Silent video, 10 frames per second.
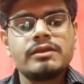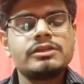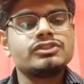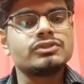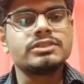
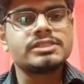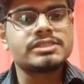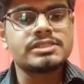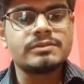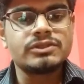so this
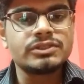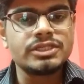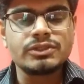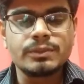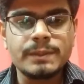is about the
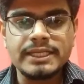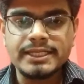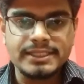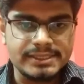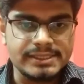group
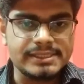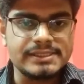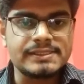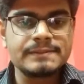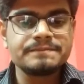planning
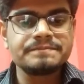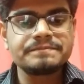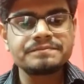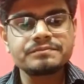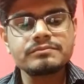exercise.
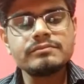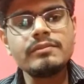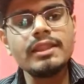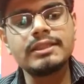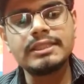
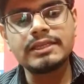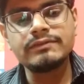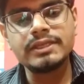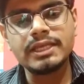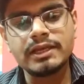Then
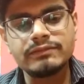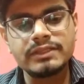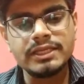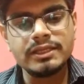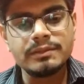we have
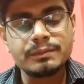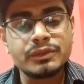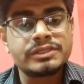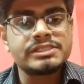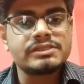the
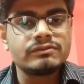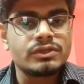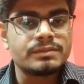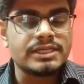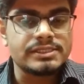progressive
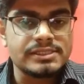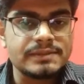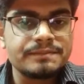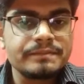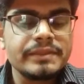group task.
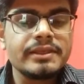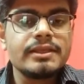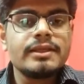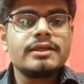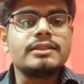
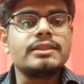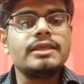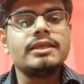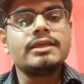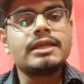
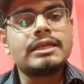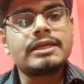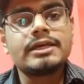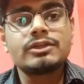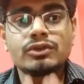The
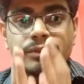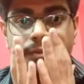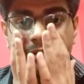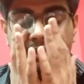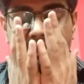entire group,
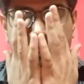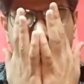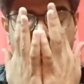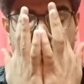and